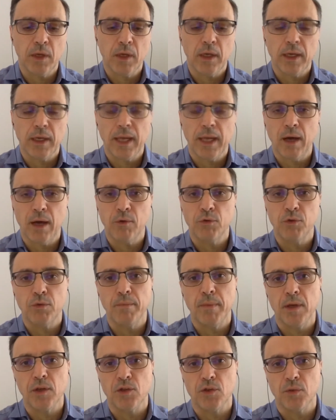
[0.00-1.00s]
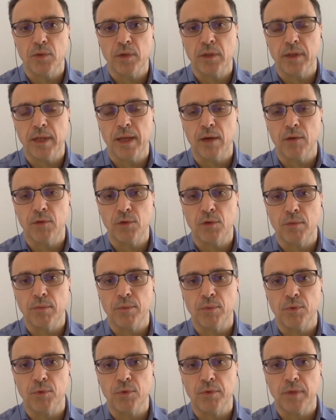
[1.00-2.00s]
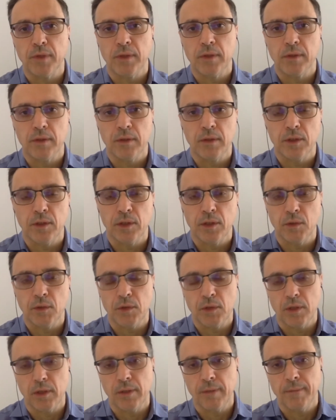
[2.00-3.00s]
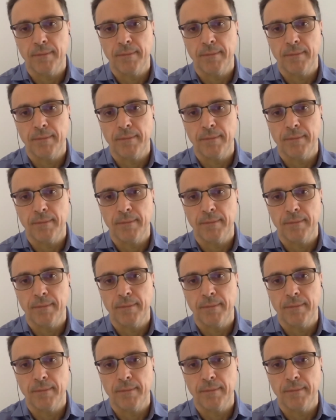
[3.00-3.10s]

and how do you measure it, and how do you improve it continuously?